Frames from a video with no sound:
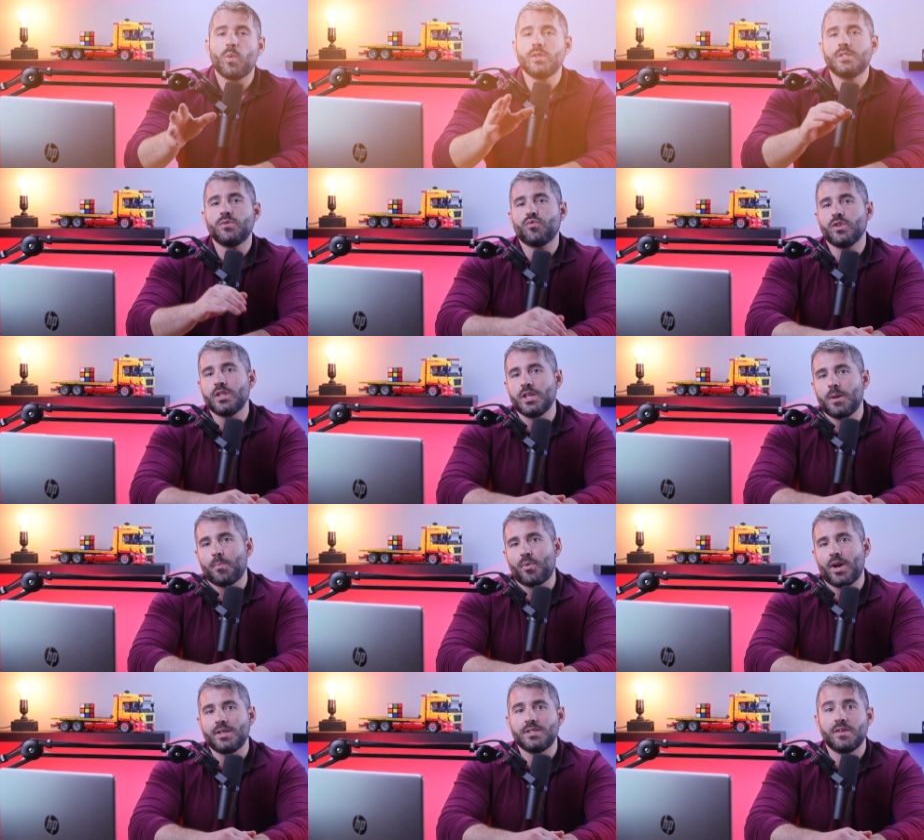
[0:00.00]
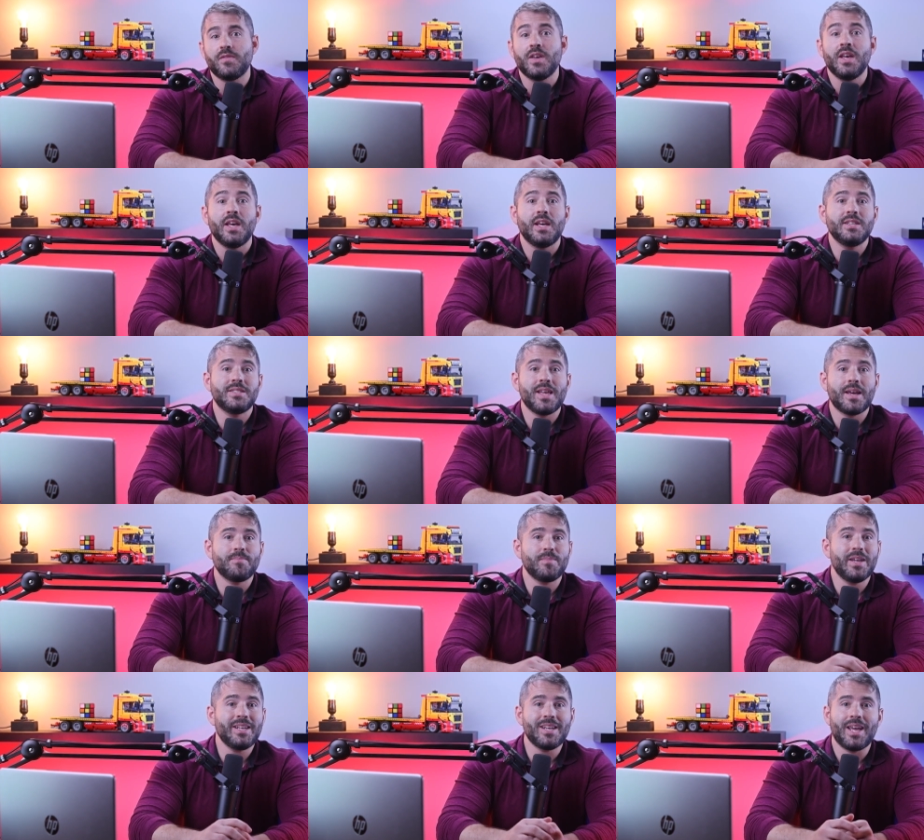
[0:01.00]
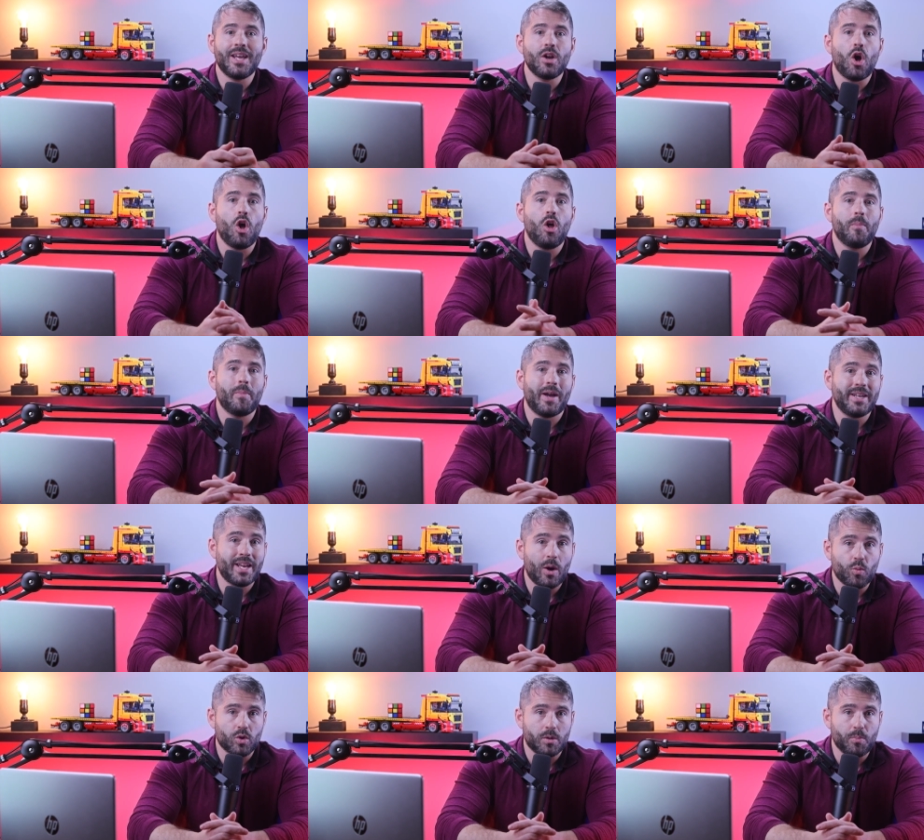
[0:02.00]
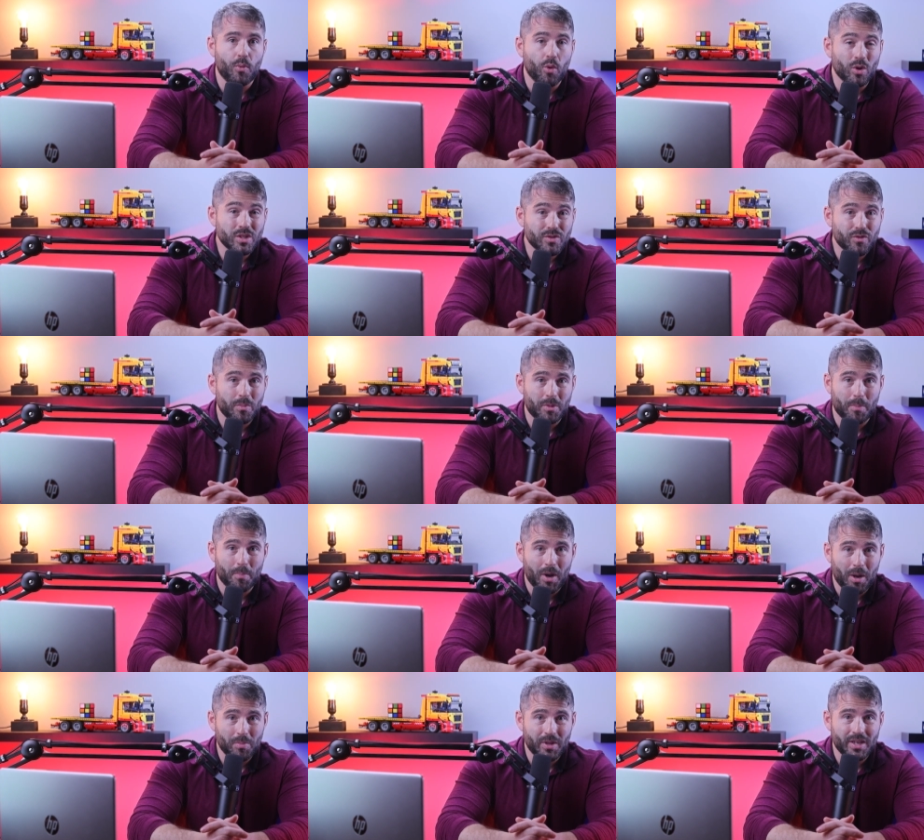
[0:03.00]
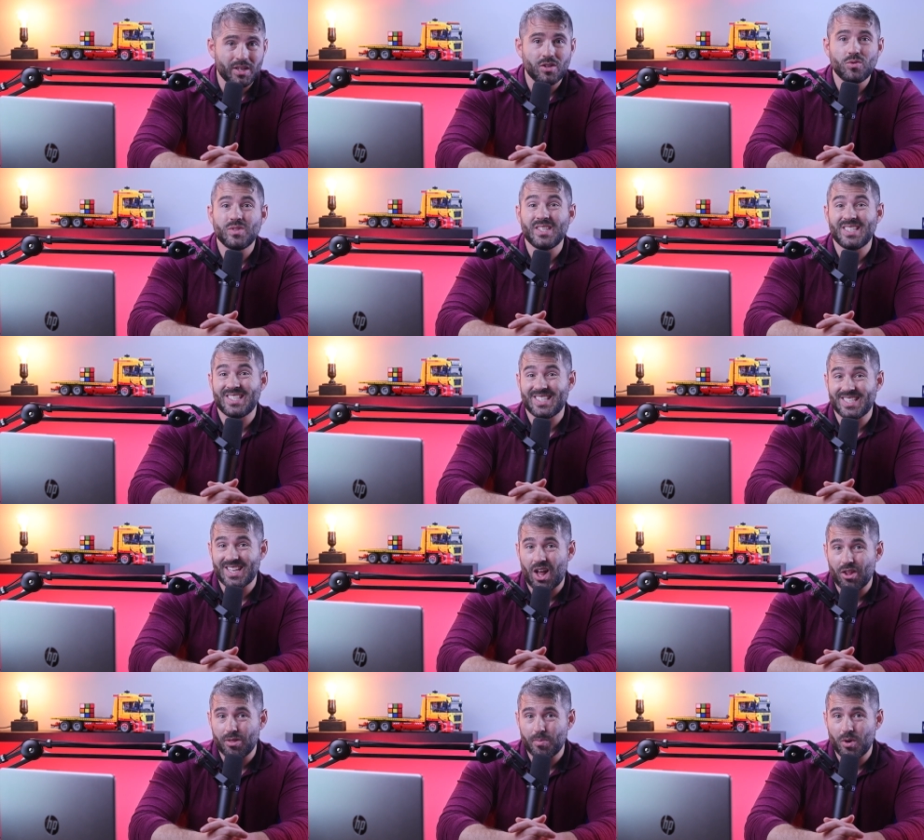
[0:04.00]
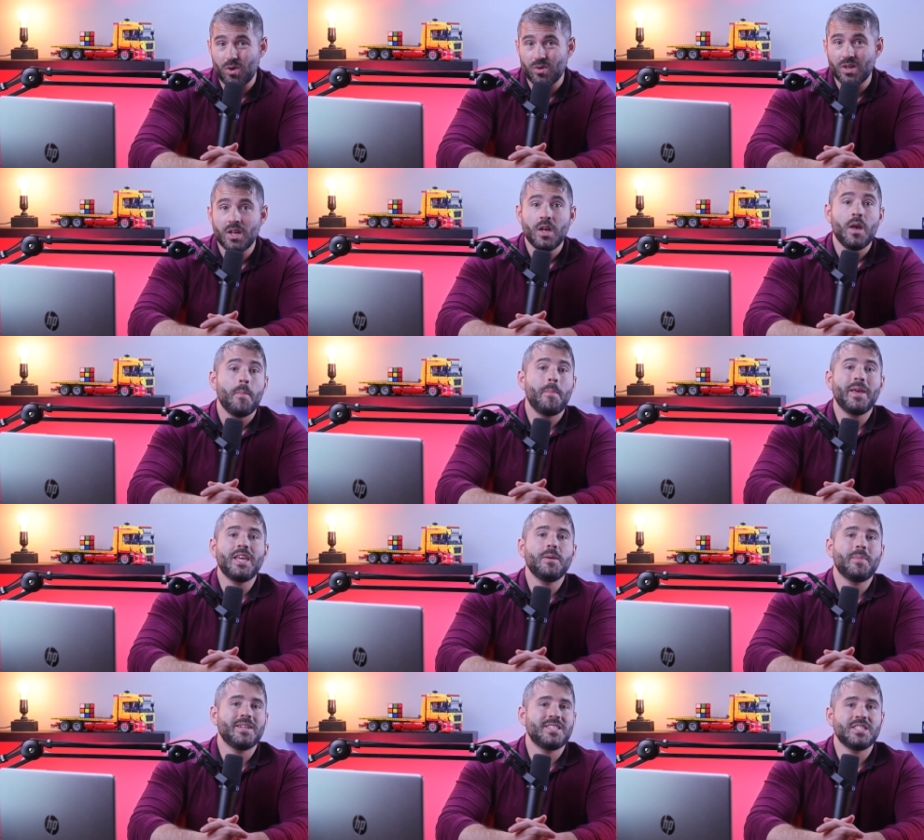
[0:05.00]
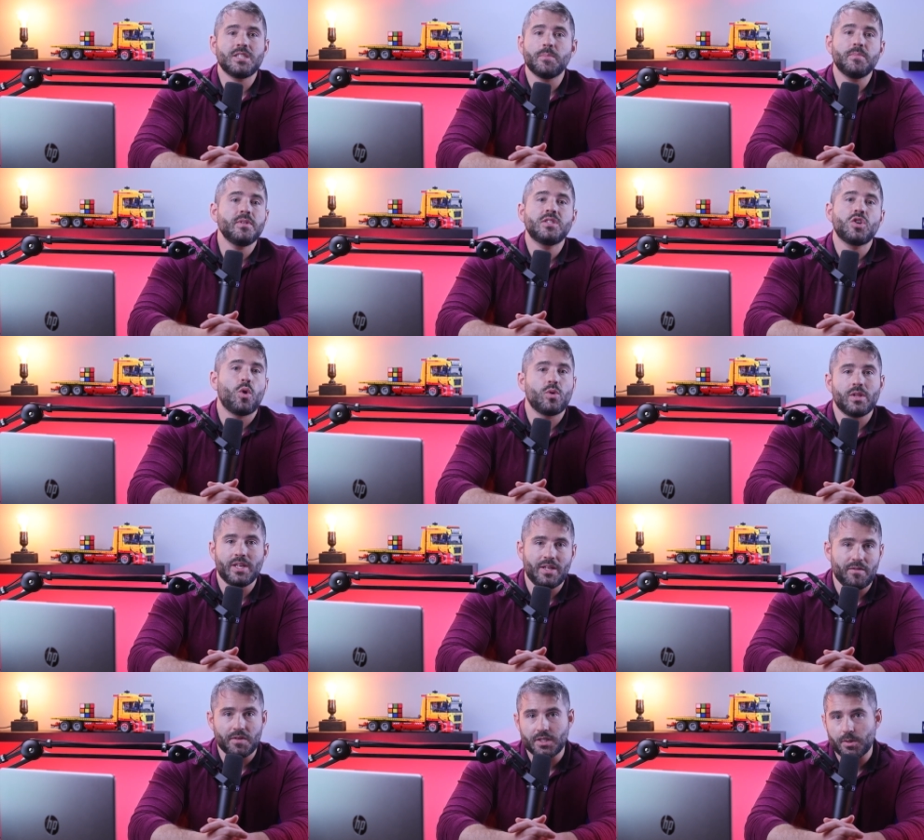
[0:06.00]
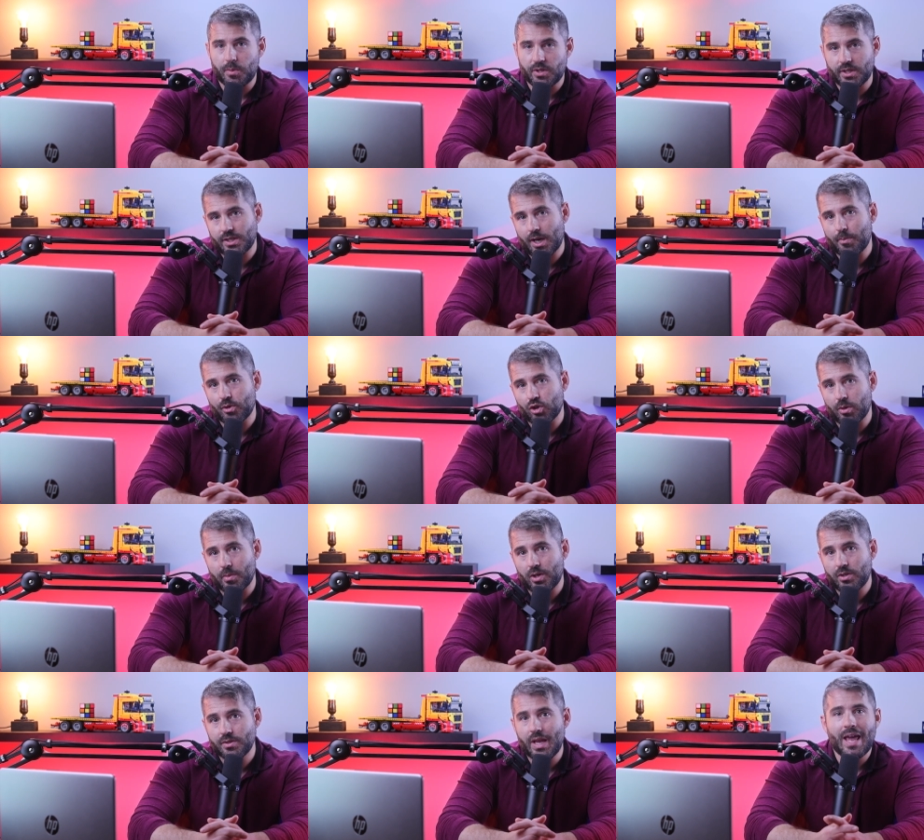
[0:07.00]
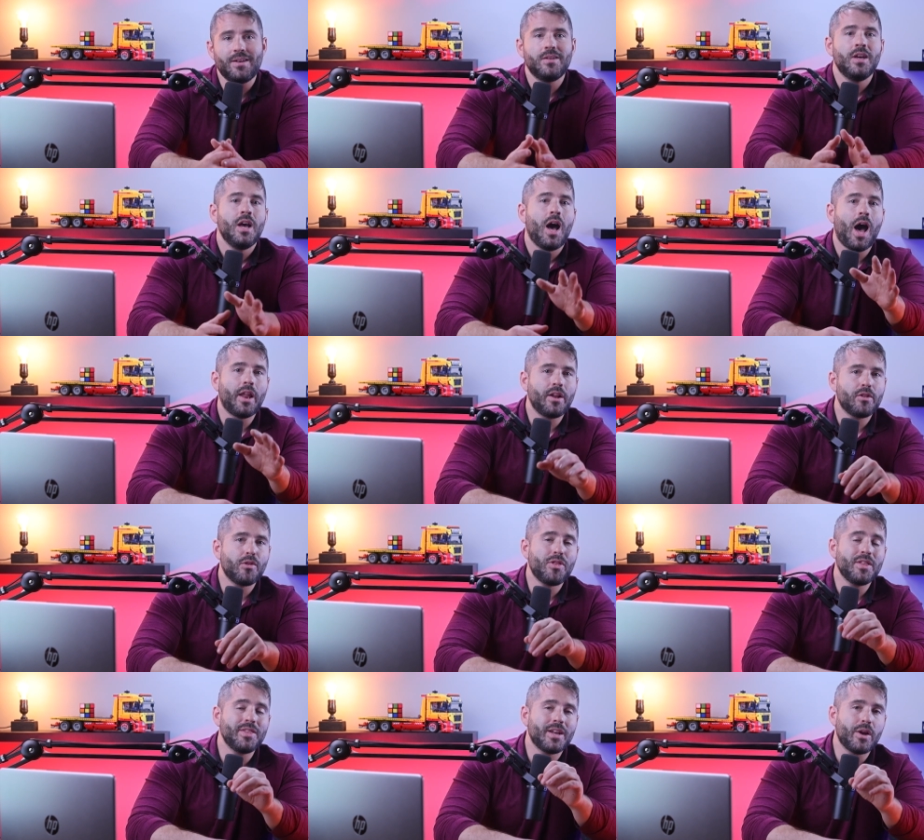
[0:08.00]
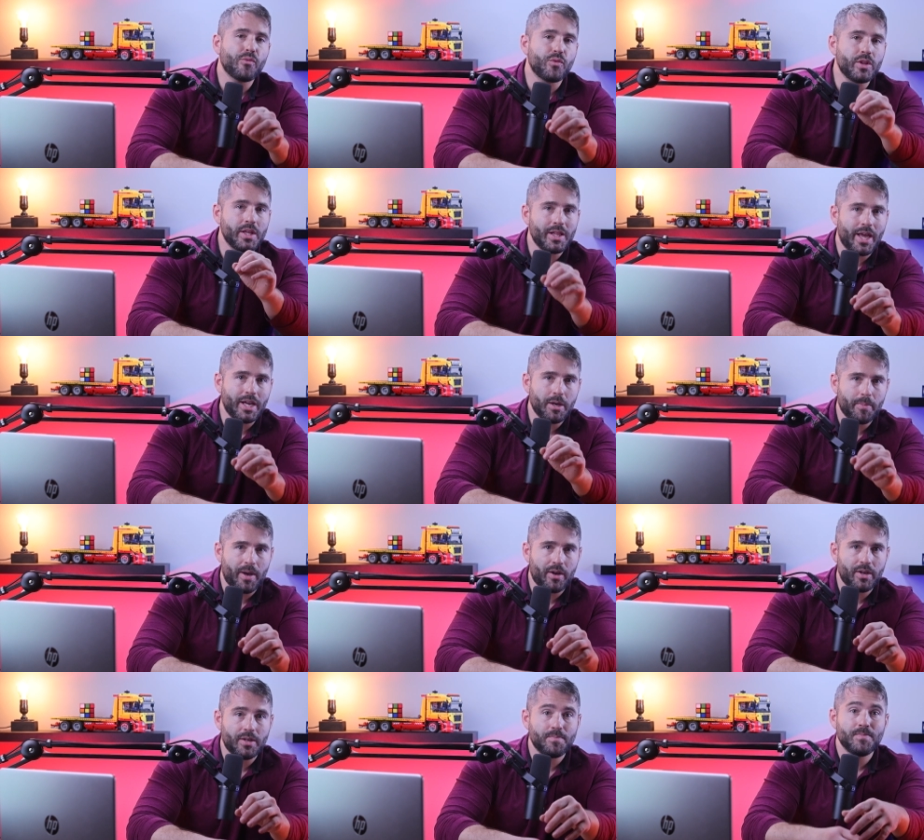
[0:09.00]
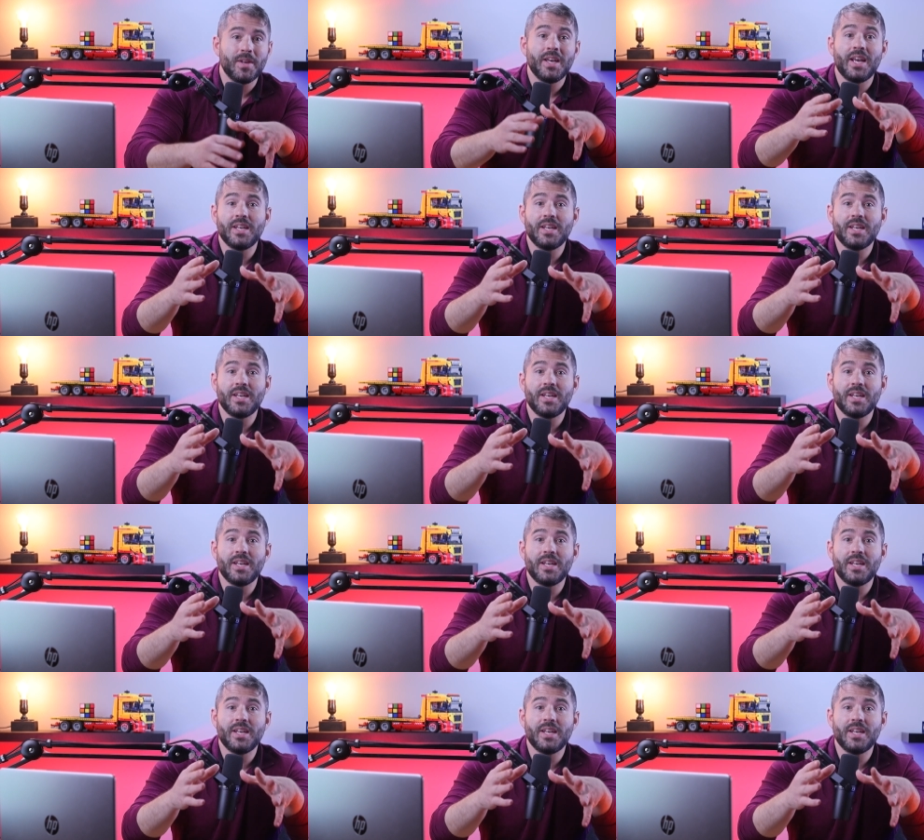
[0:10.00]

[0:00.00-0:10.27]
And what's really impressive is that it hit all my network ports from the public using stealth mode, making my system totally invisible to cybercriminals. And another thing that I really like about it